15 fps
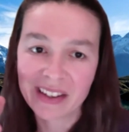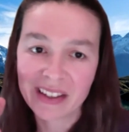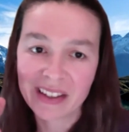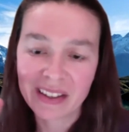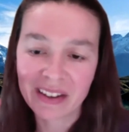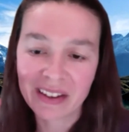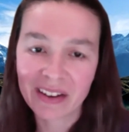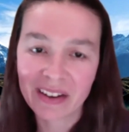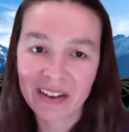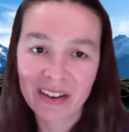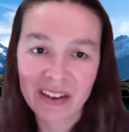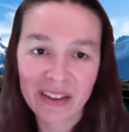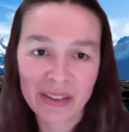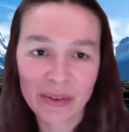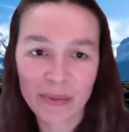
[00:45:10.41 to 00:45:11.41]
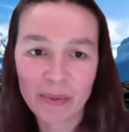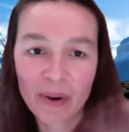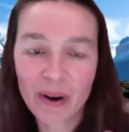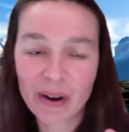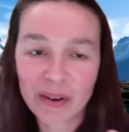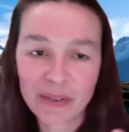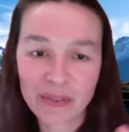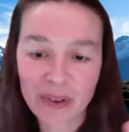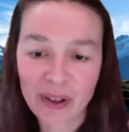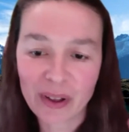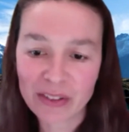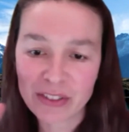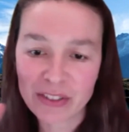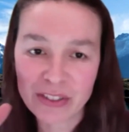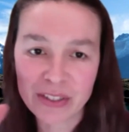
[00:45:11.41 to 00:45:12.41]
like the
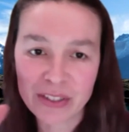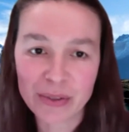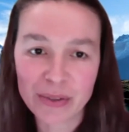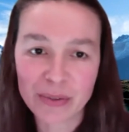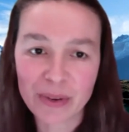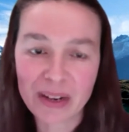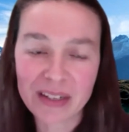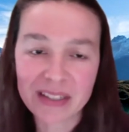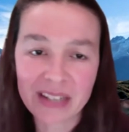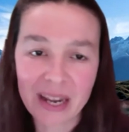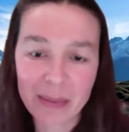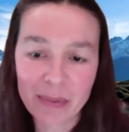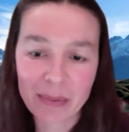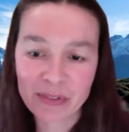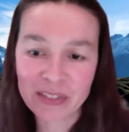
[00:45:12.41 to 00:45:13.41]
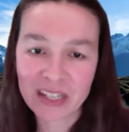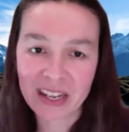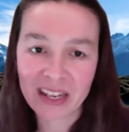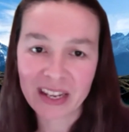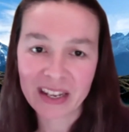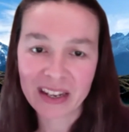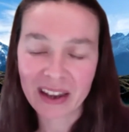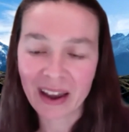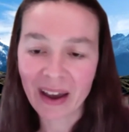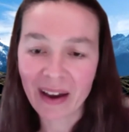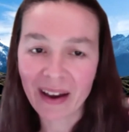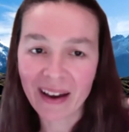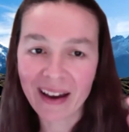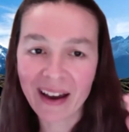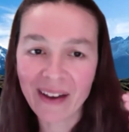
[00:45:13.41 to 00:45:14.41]
waterfall just at the right time of day how,
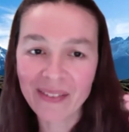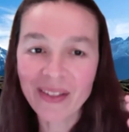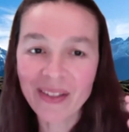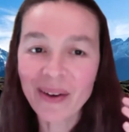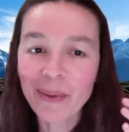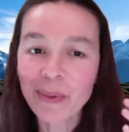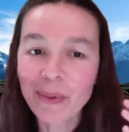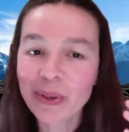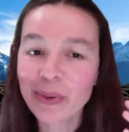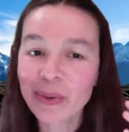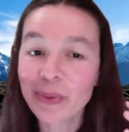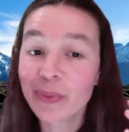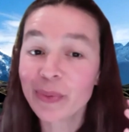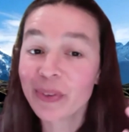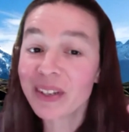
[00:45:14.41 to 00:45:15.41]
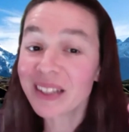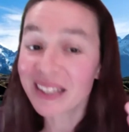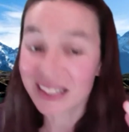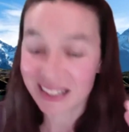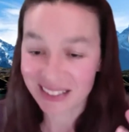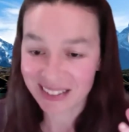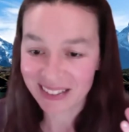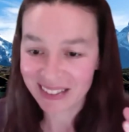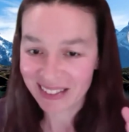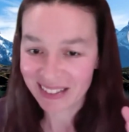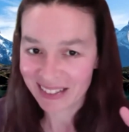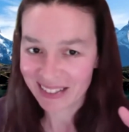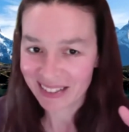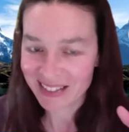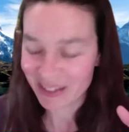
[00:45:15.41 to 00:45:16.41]
how long were you really
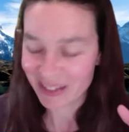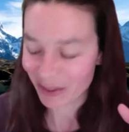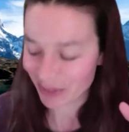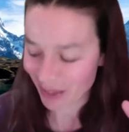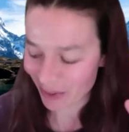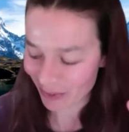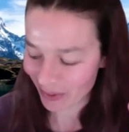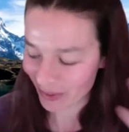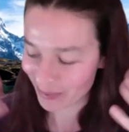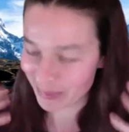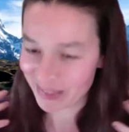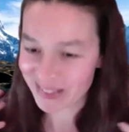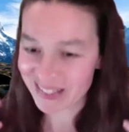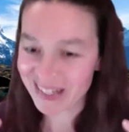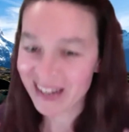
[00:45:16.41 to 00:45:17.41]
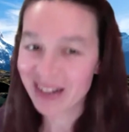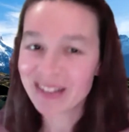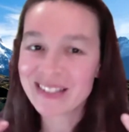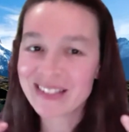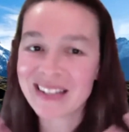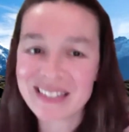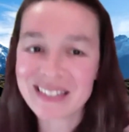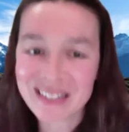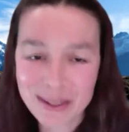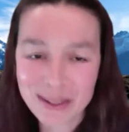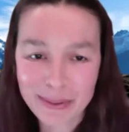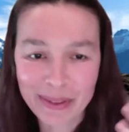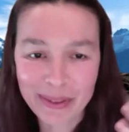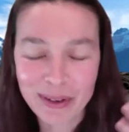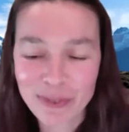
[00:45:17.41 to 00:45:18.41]
in south africa because i got a sense that you
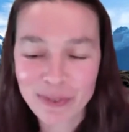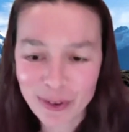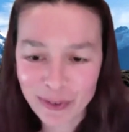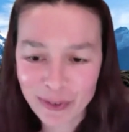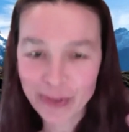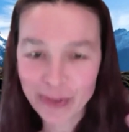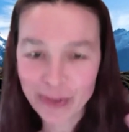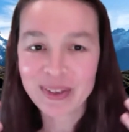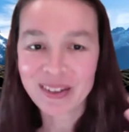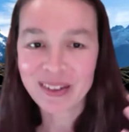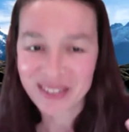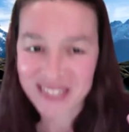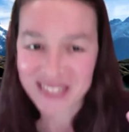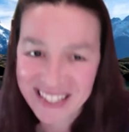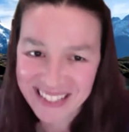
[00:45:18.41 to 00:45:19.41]
were there for a few years